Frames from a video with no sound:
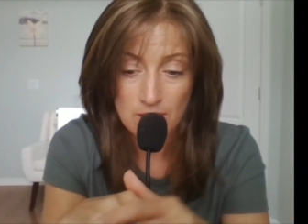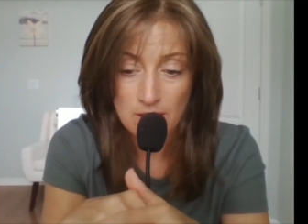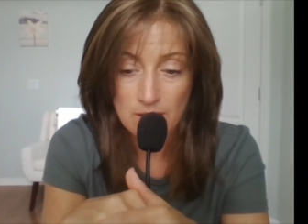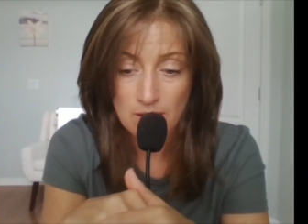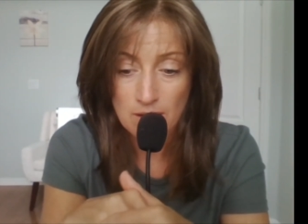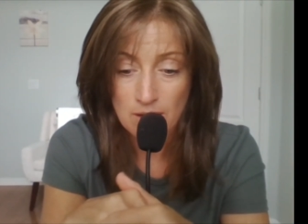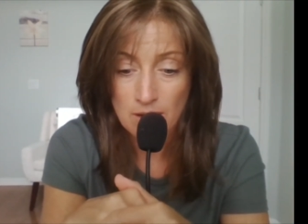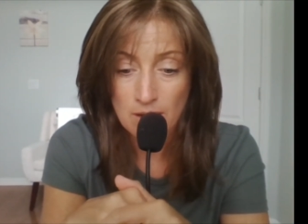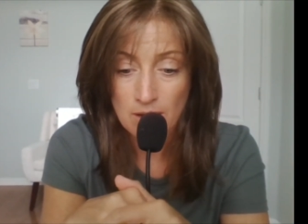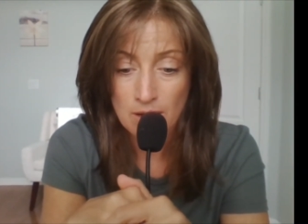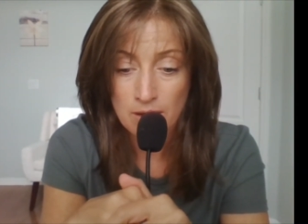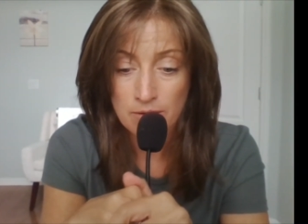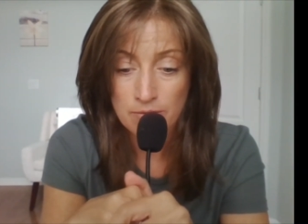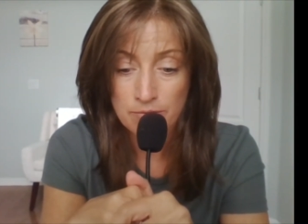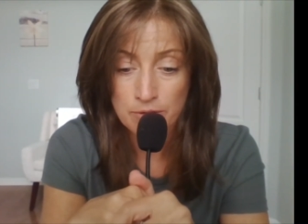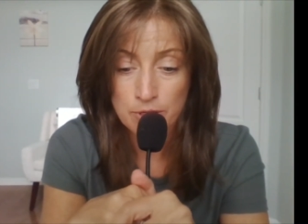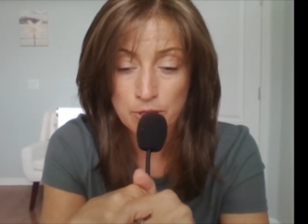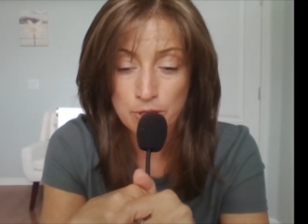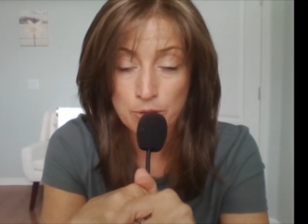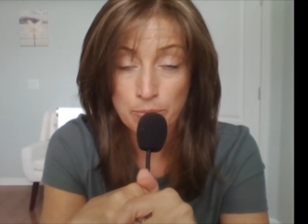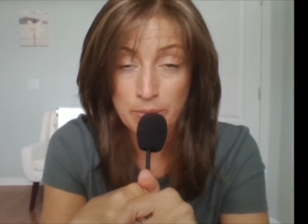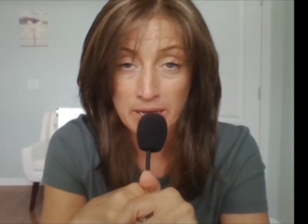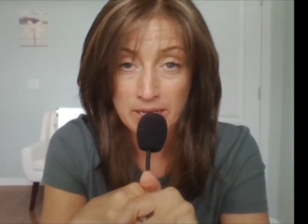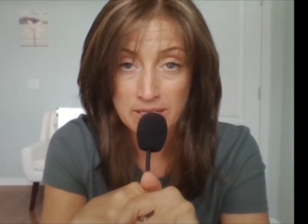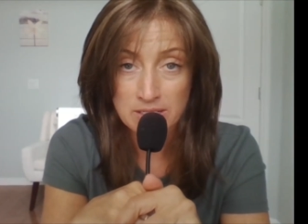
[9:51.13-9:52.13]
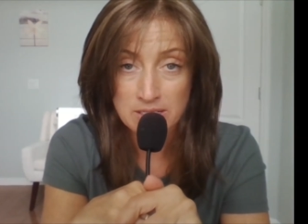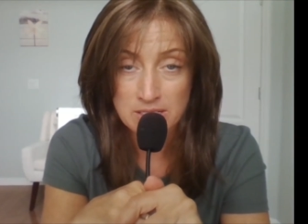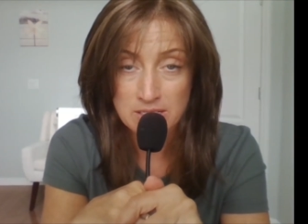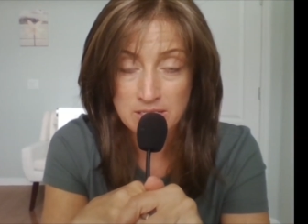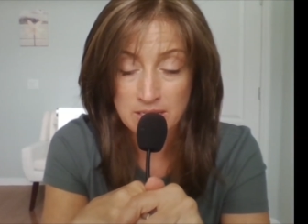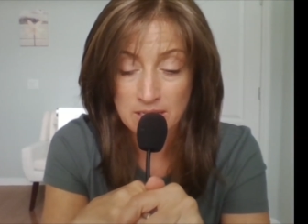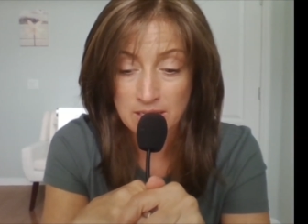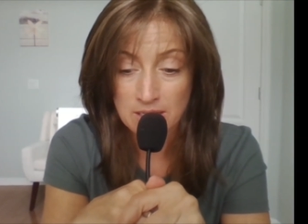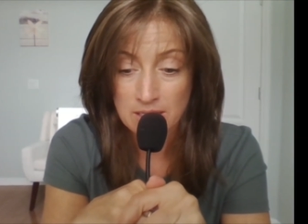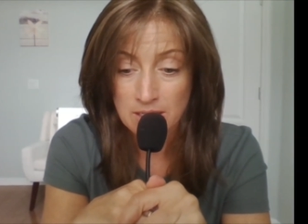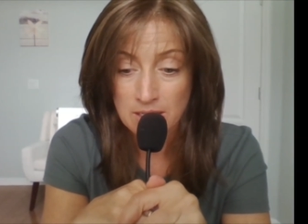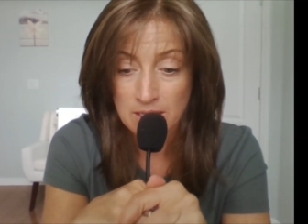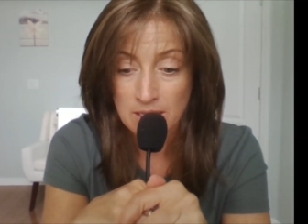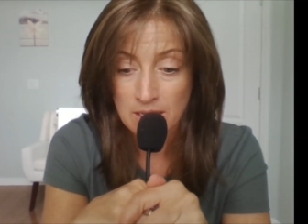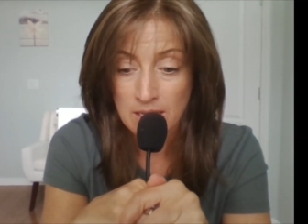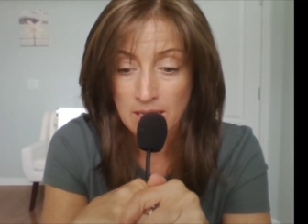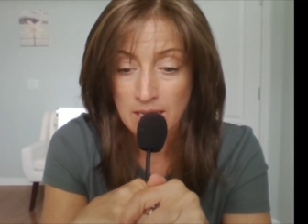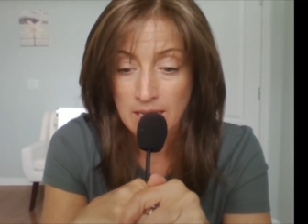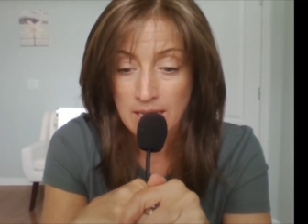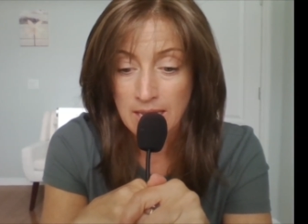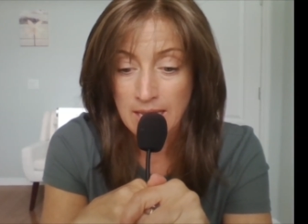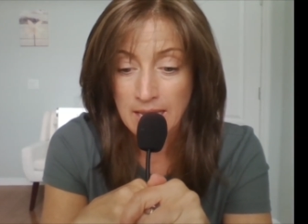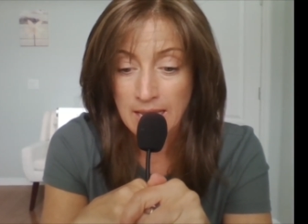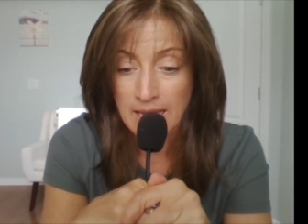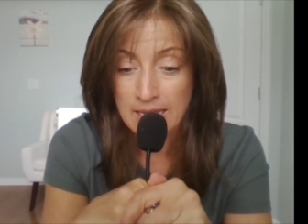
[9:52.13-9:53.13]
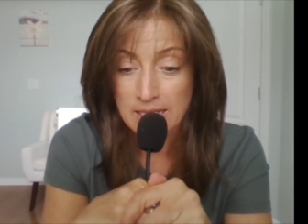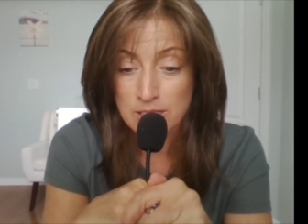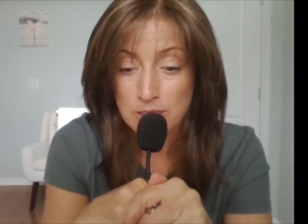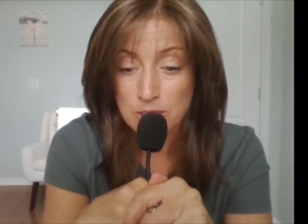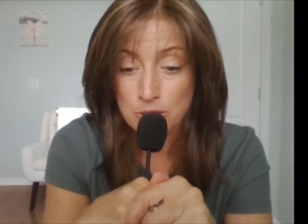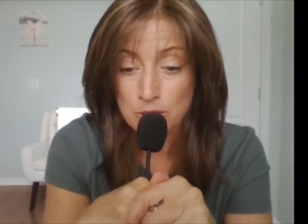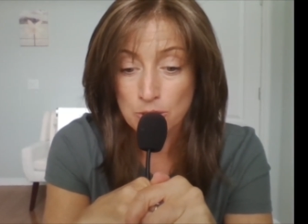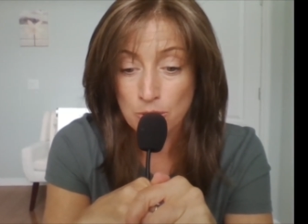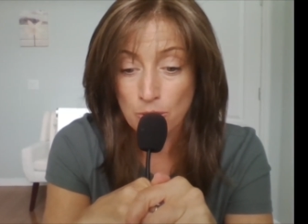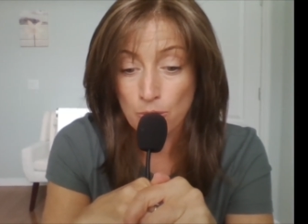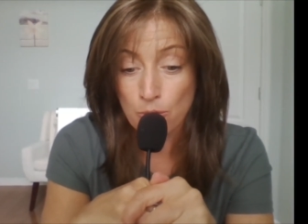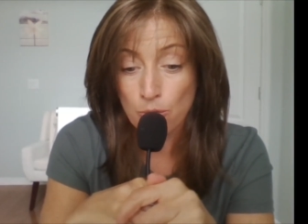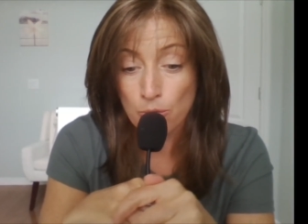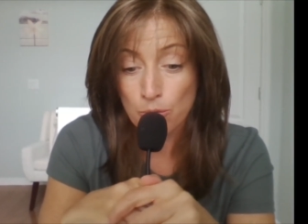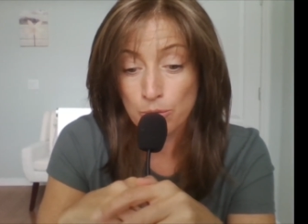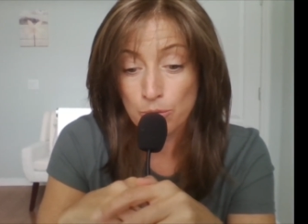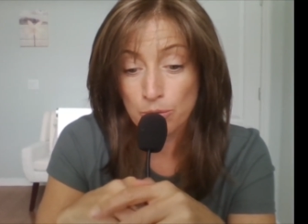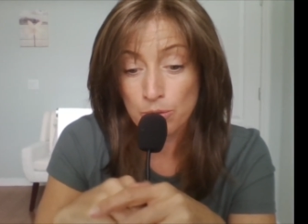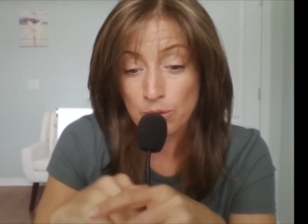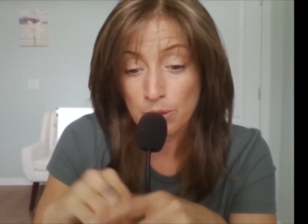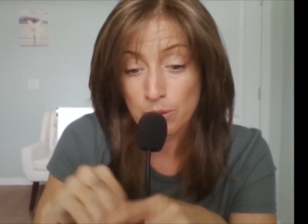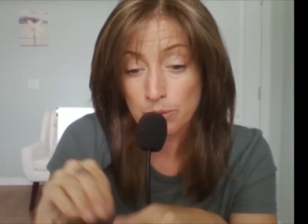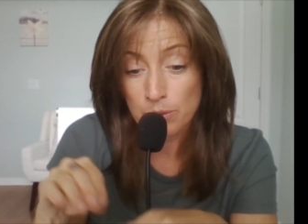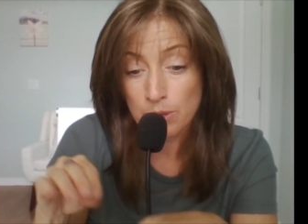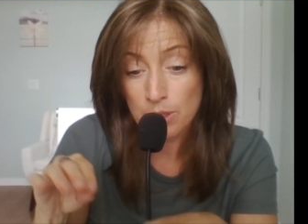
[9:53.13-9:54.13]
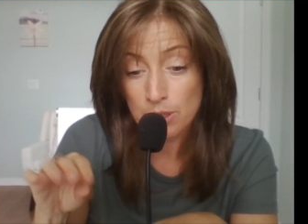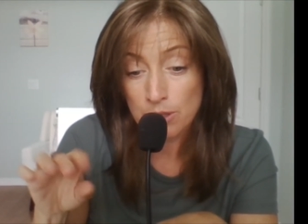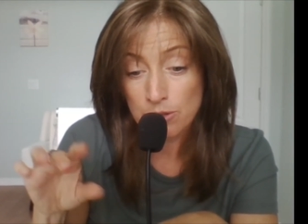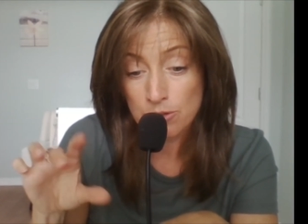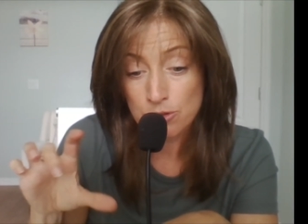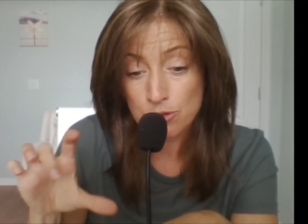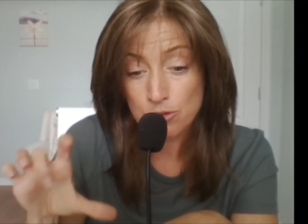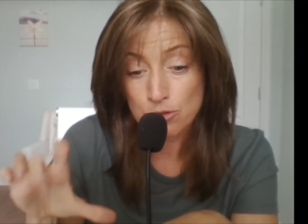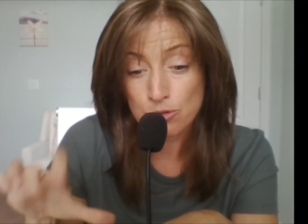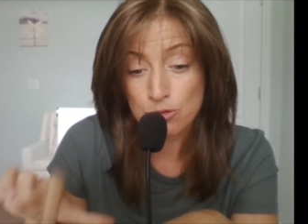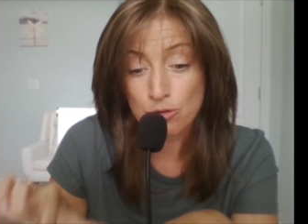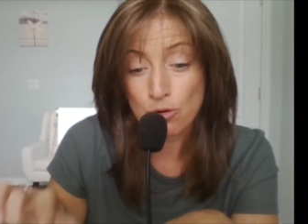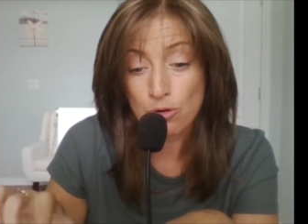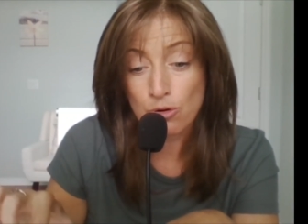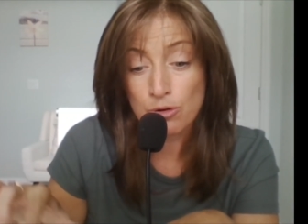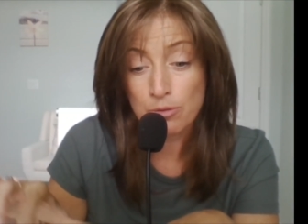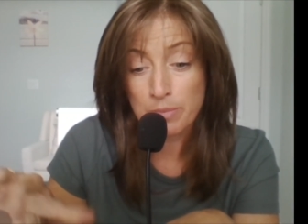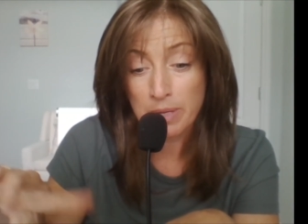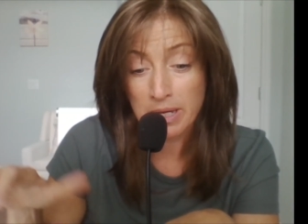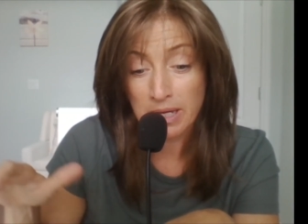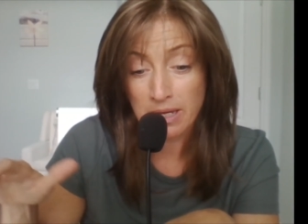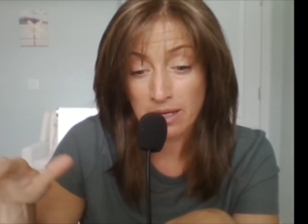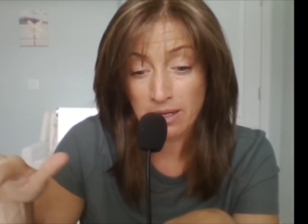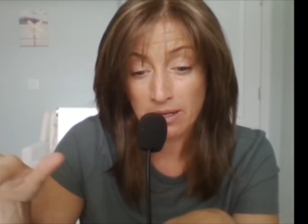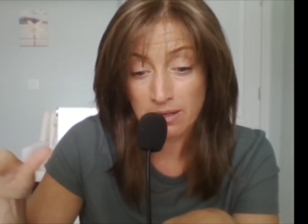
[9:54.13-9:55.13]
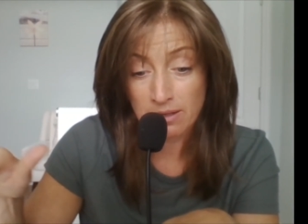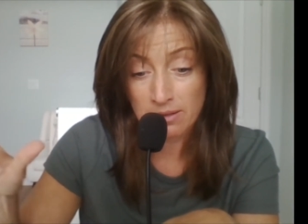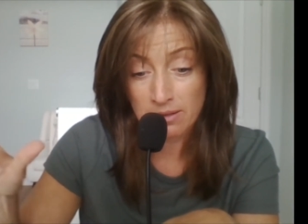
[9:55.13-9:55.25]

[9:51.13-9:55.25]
of humanity. And so they're storming,